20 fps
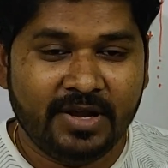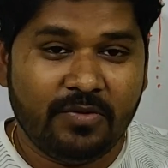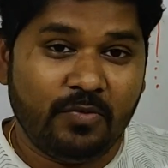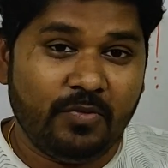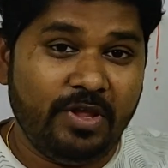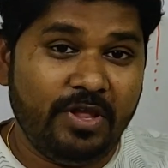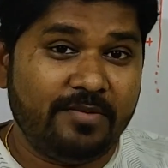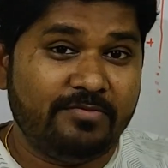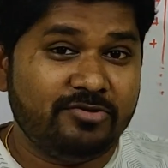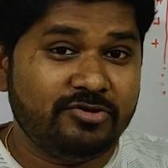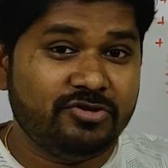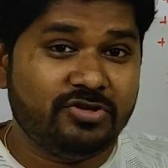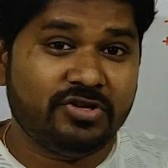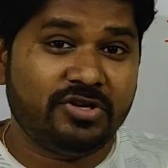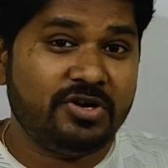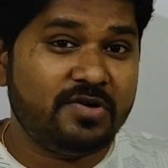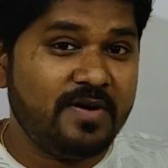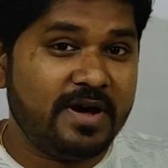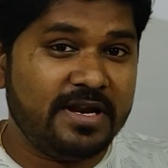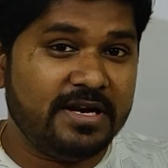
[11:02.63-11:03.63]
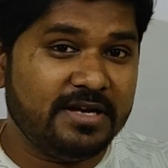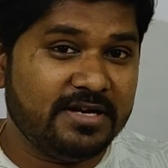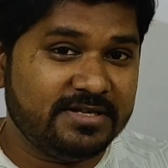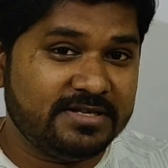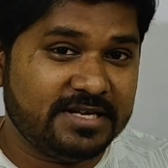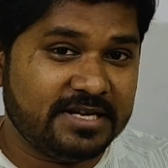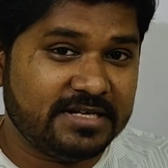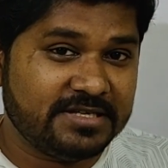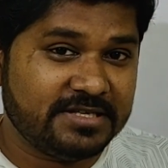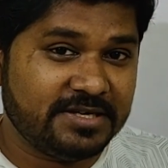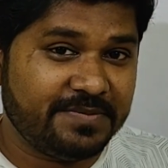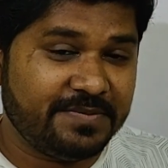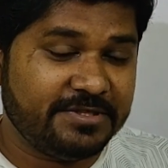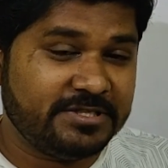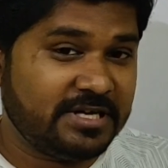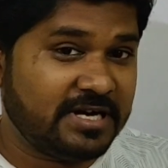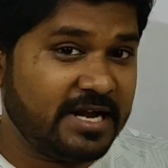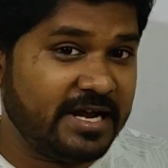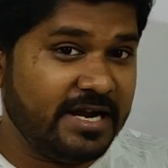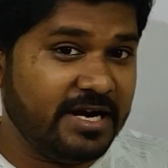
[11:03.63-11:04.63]
We have to draw one Gaussian
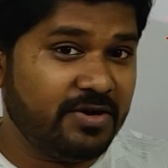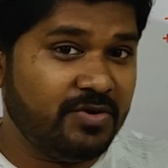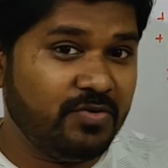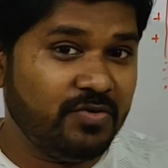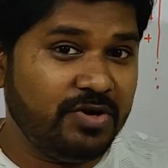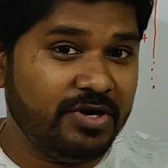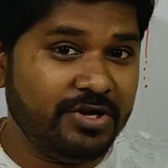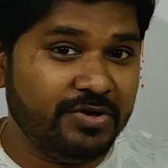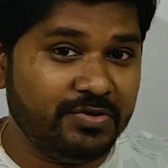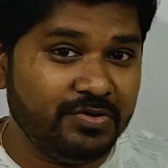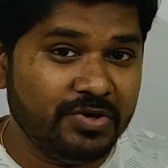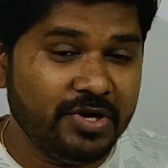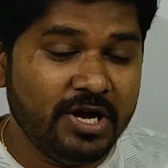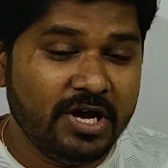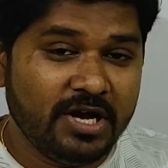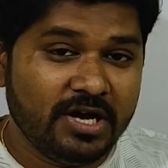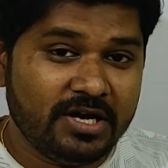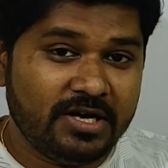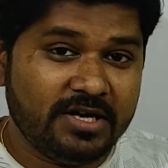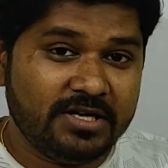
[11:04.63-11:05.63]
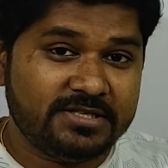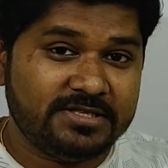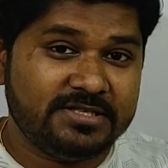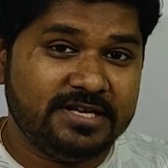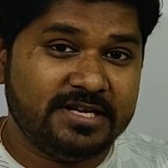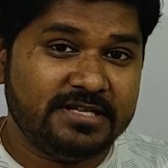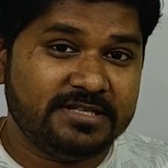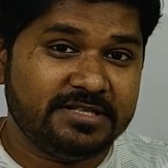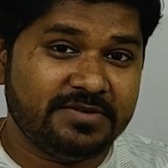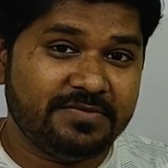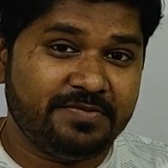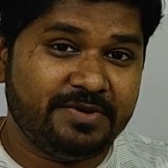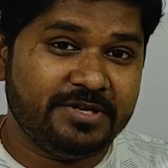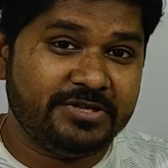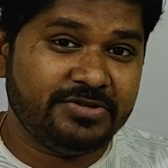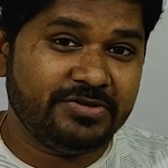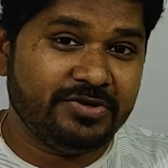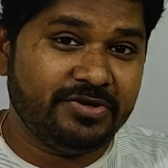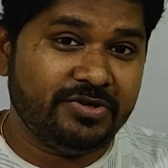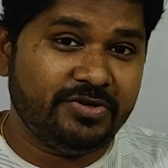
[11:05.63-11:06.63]
surface, and I have told you Gaussian
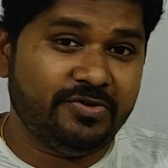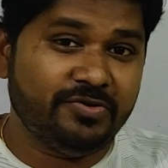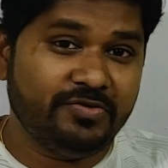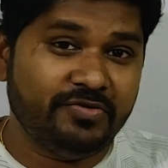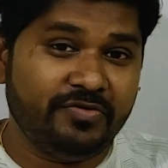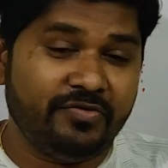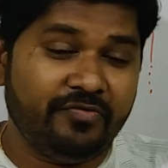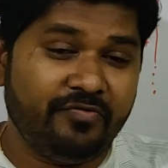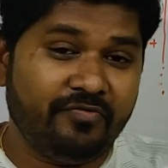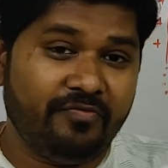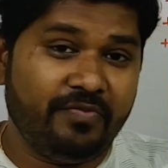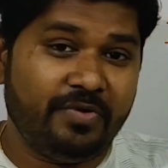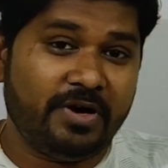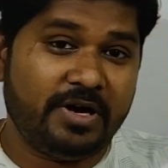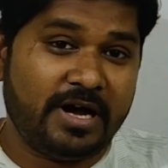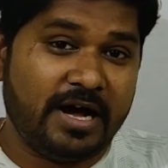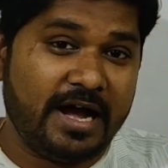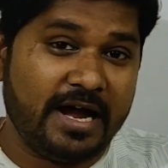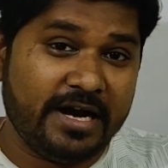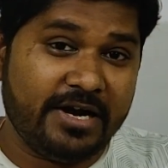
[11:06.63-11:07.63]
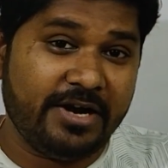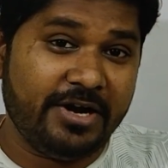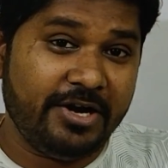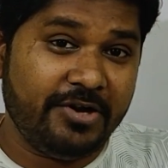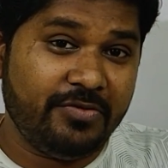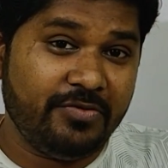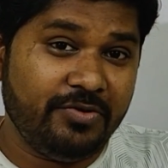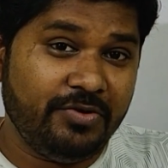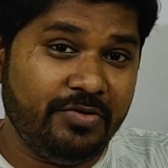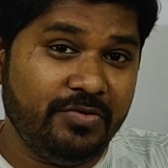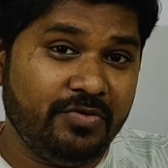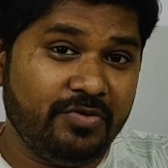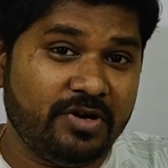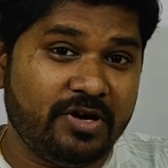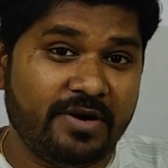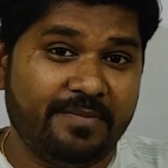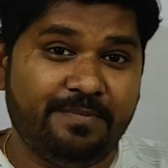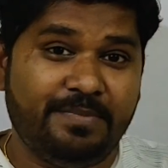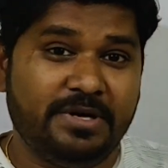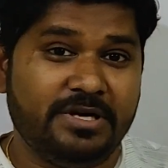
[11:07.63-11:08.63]
surface you will do according to your
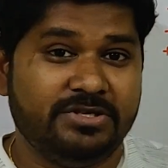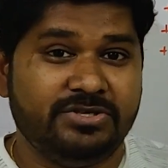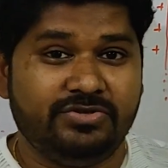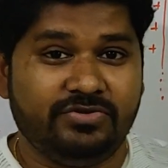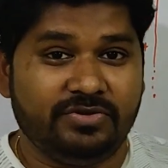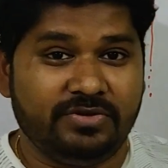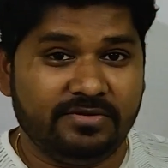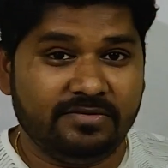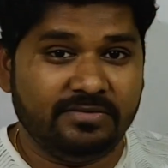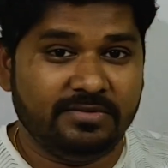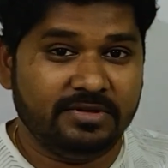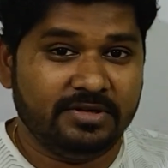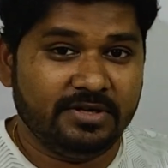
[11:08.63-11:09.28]
comfort zone.